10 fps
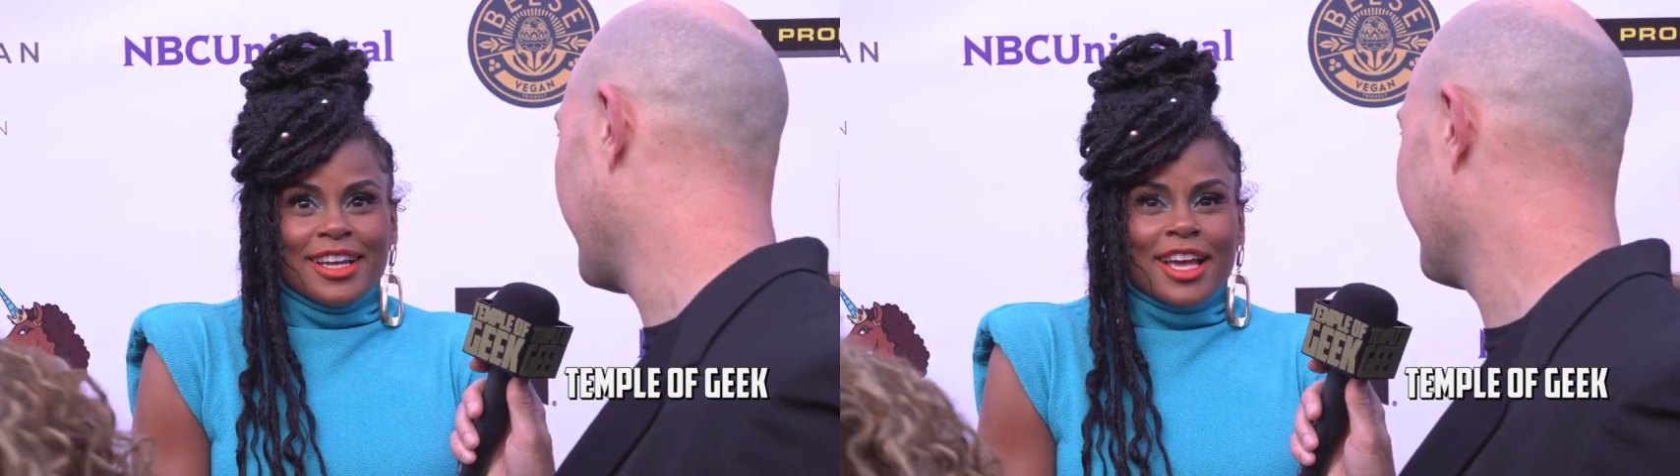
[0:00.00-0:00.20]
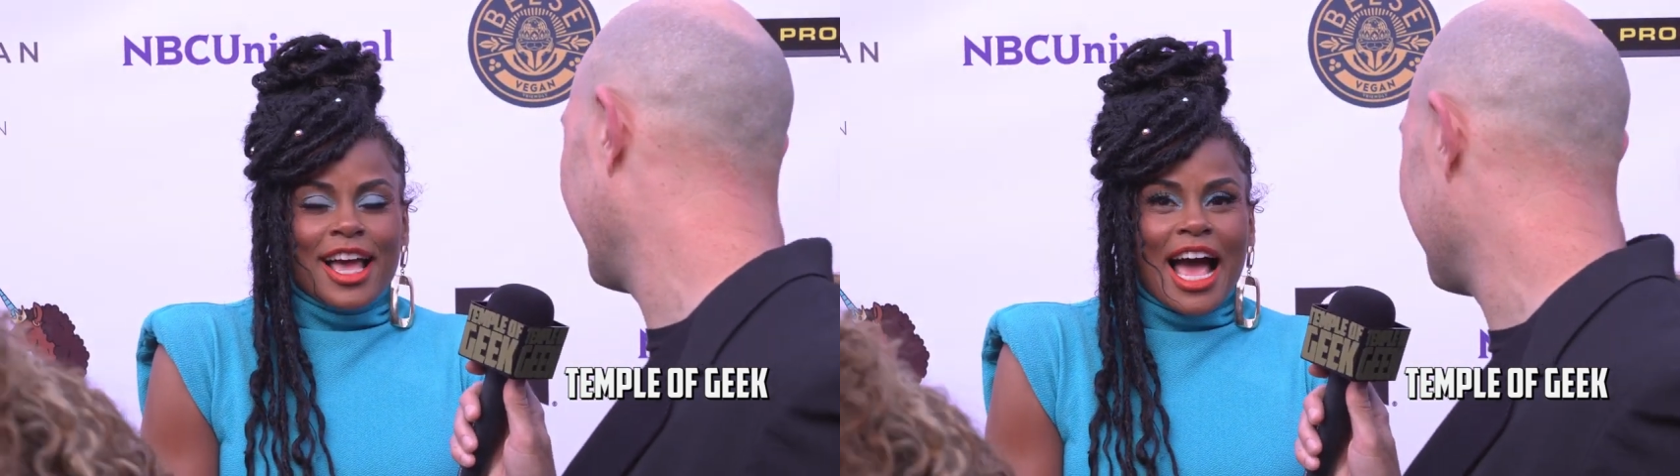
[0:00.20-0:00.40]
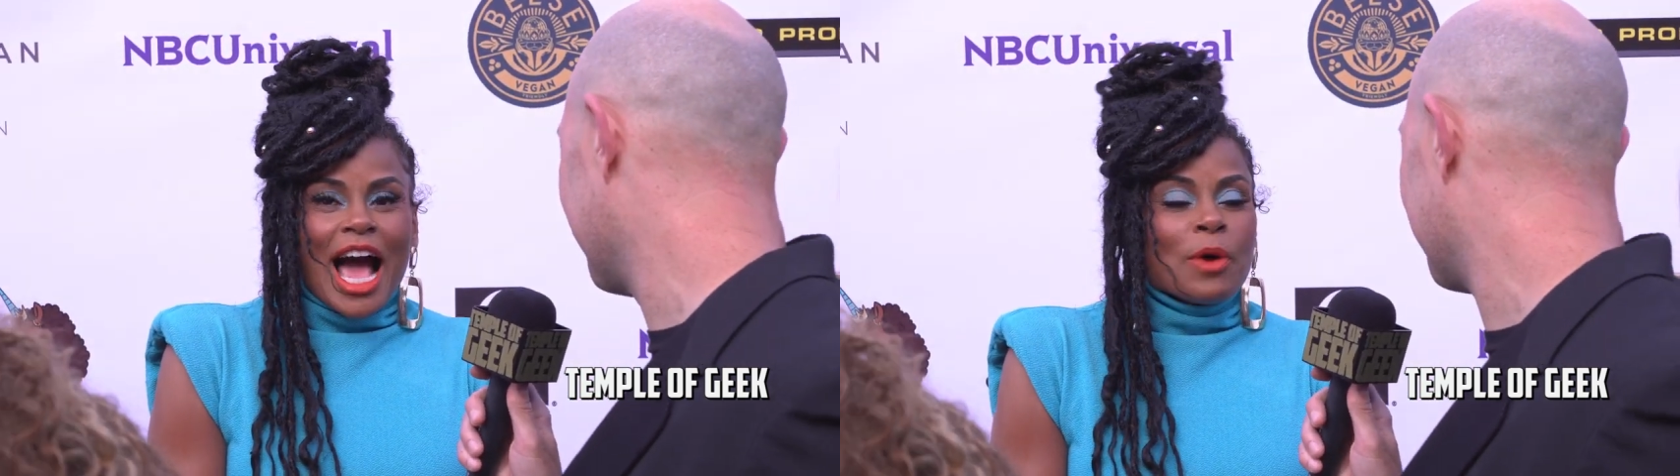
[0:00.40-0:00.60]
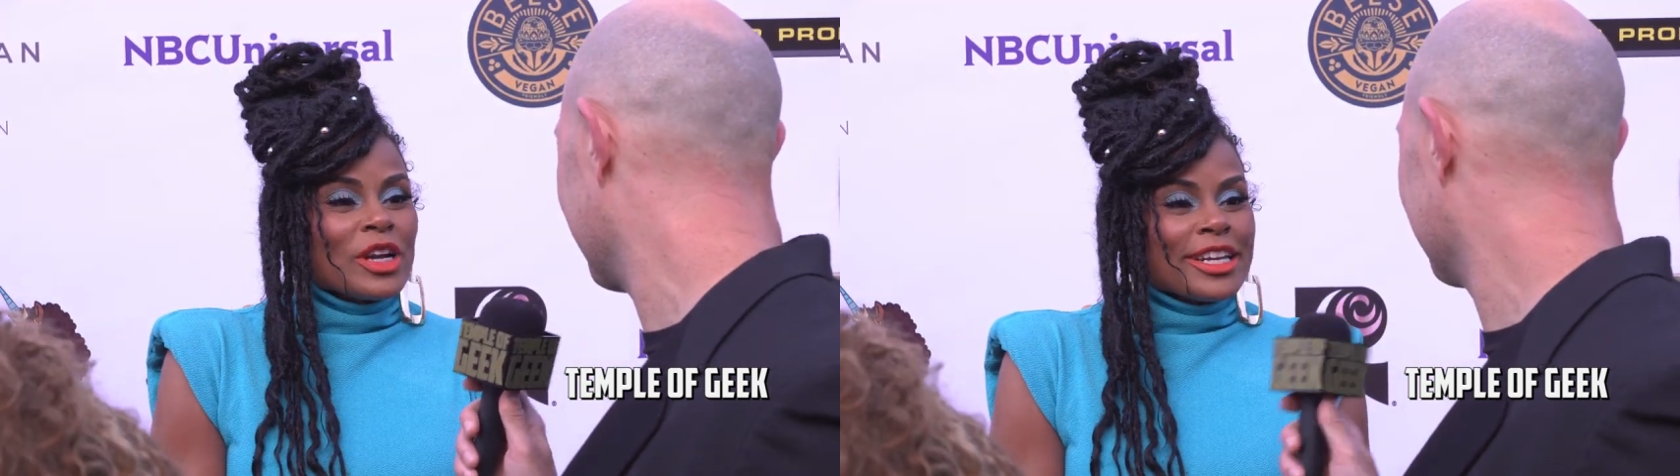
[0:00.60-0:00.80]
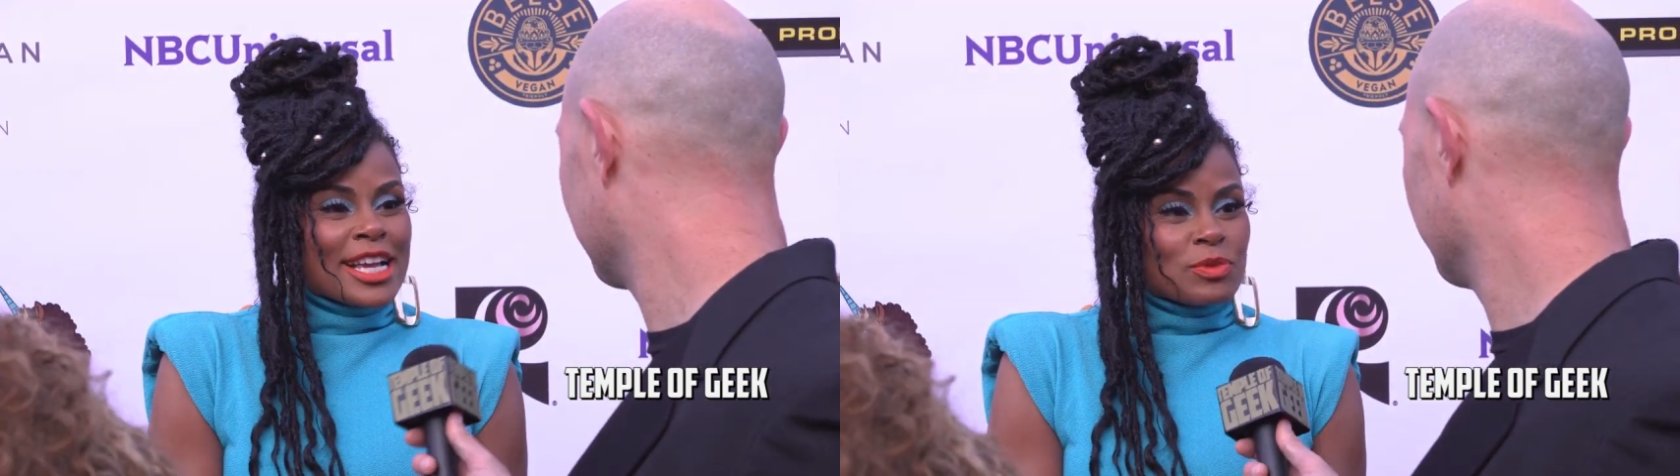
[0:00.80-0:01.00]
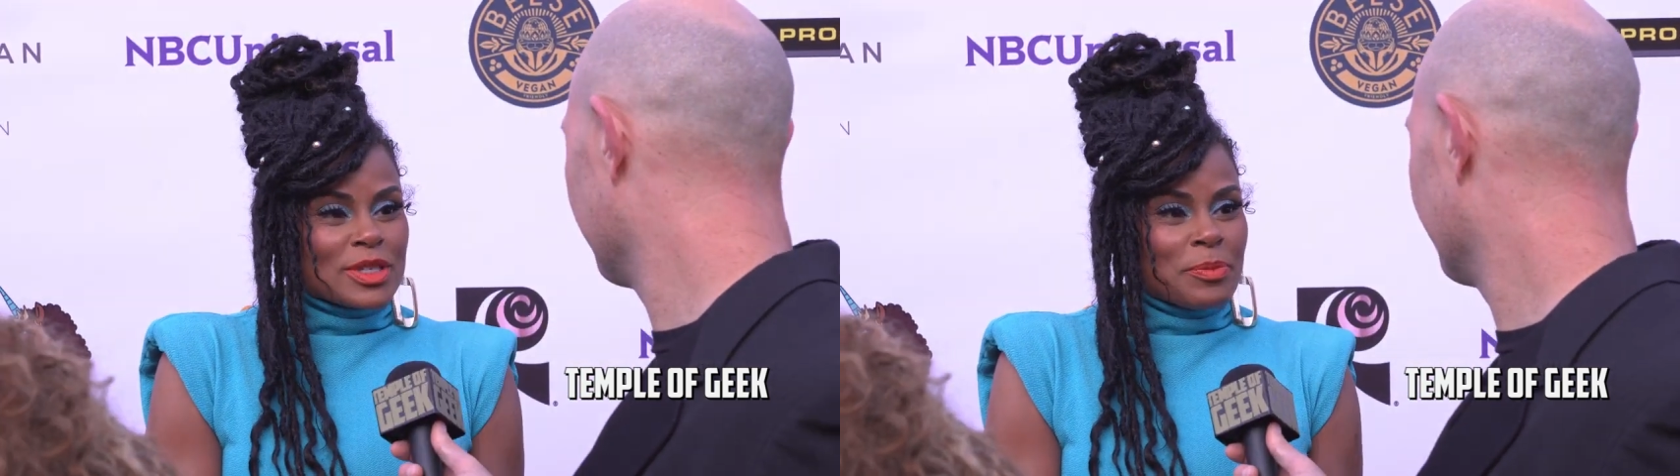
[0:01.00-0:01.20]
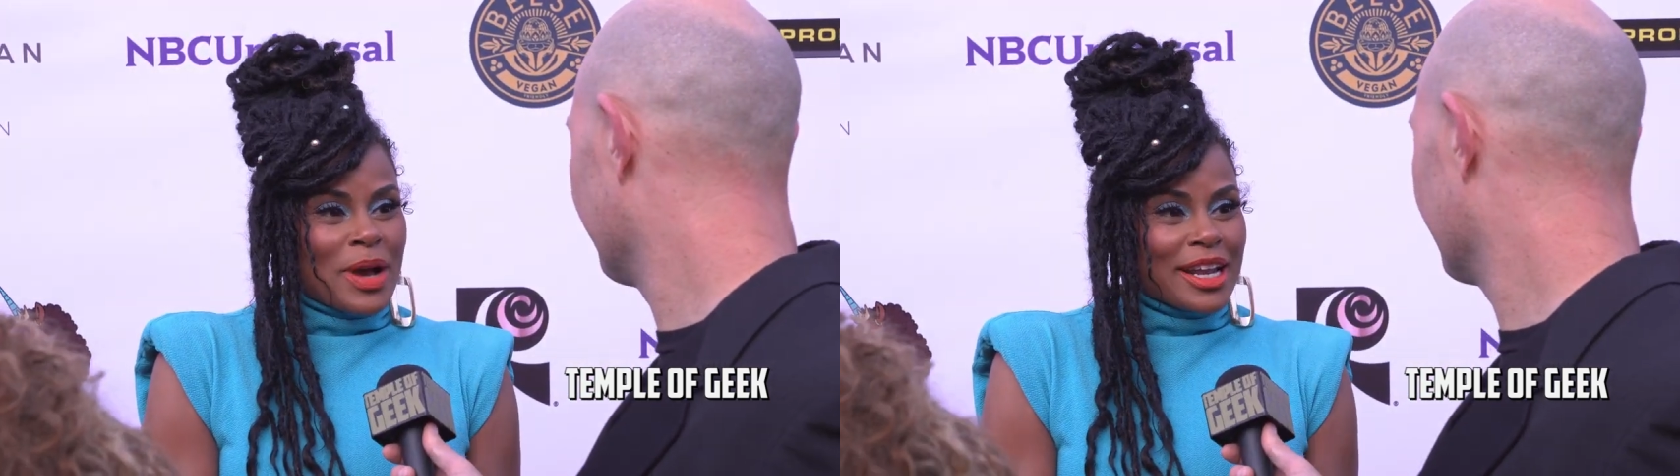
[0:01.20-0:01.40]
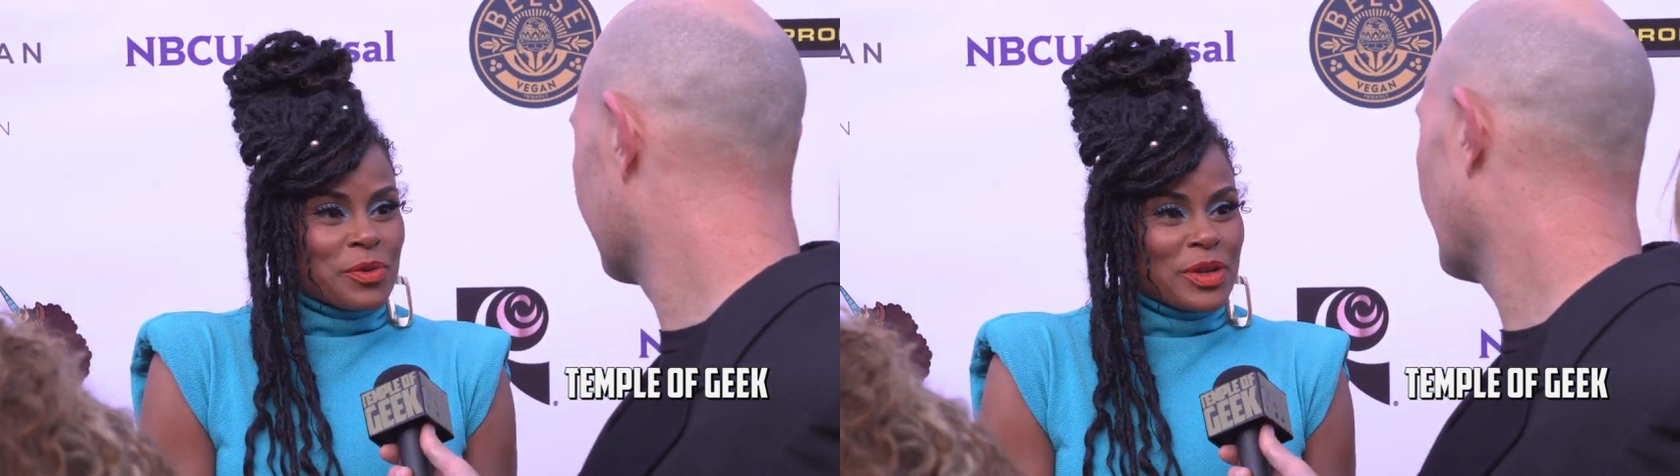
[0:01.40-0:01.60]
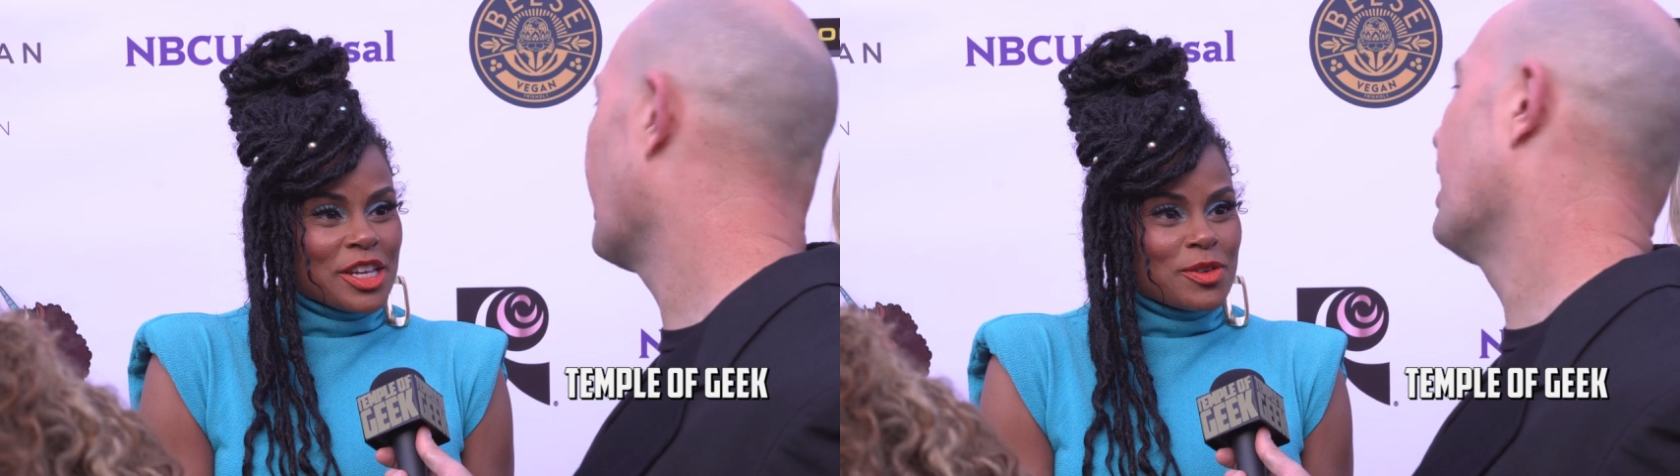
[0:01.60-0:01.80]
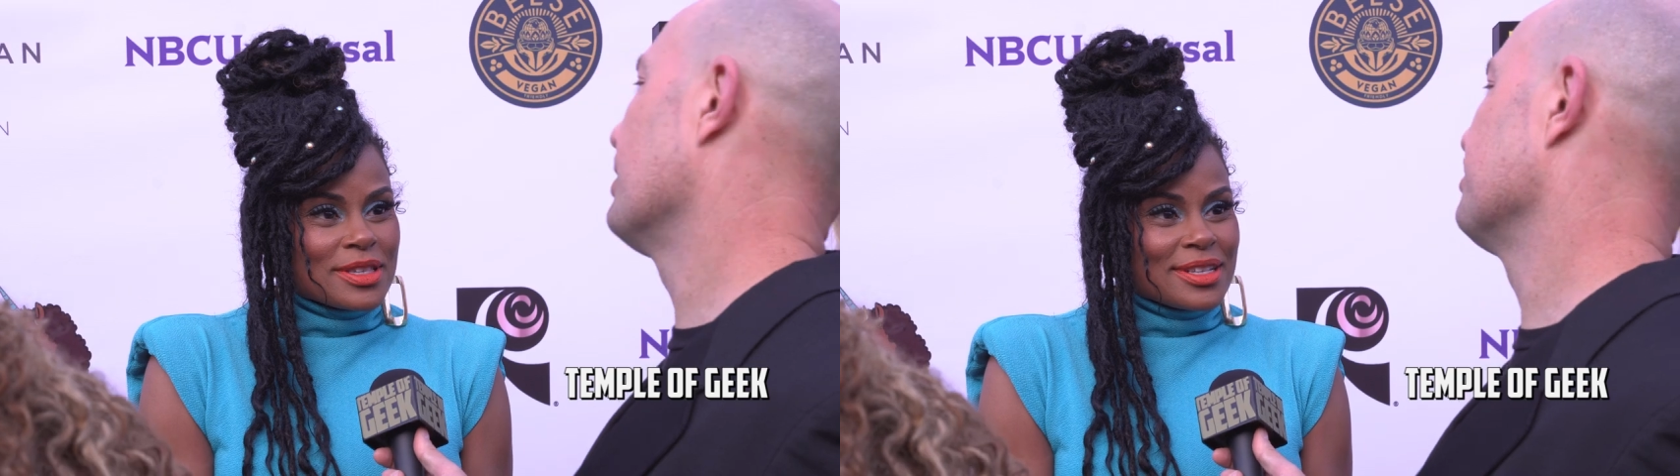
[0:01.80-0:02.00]
I want to dance with somebody. Whitney
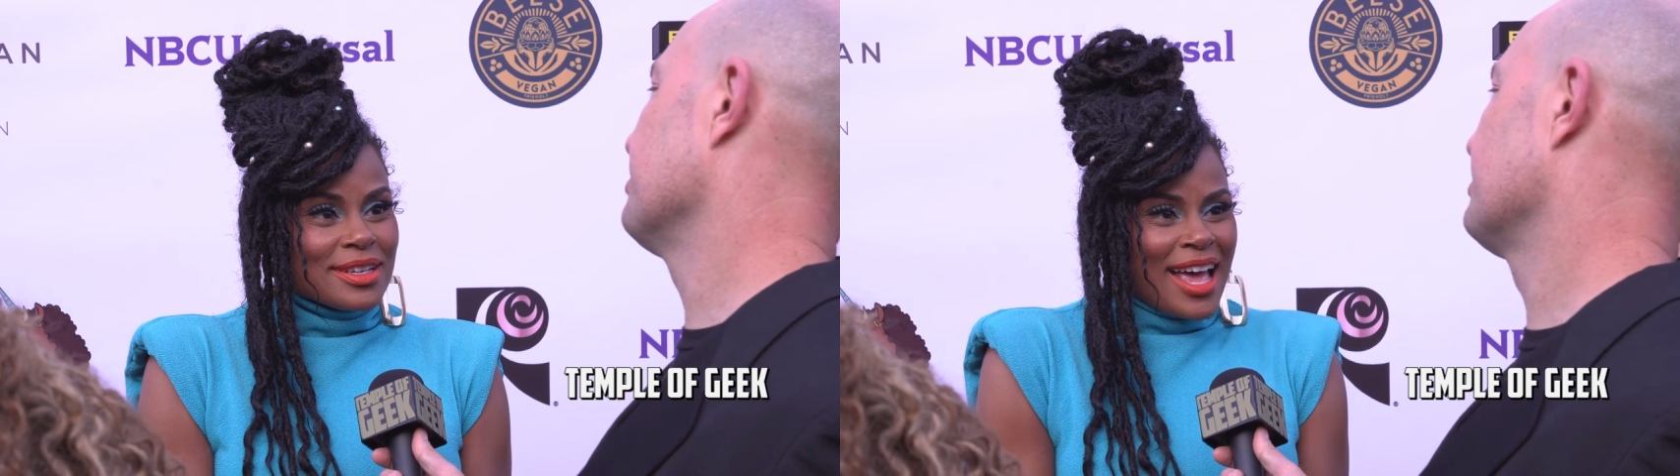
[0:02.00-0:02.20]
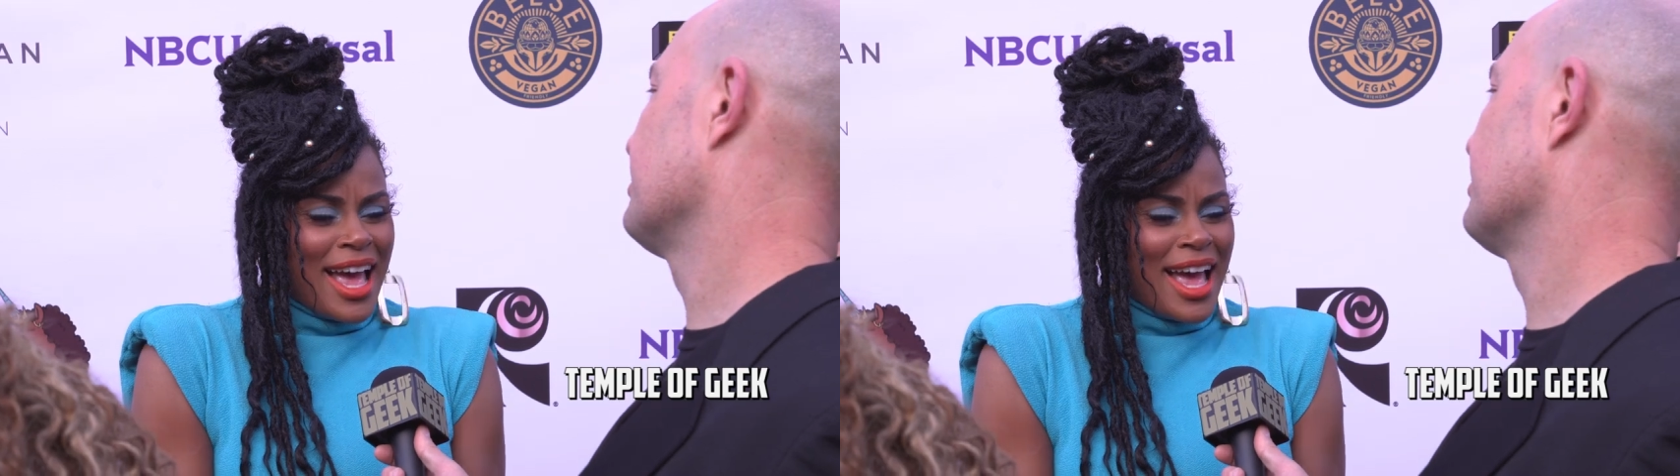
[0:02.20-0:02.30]
Houston.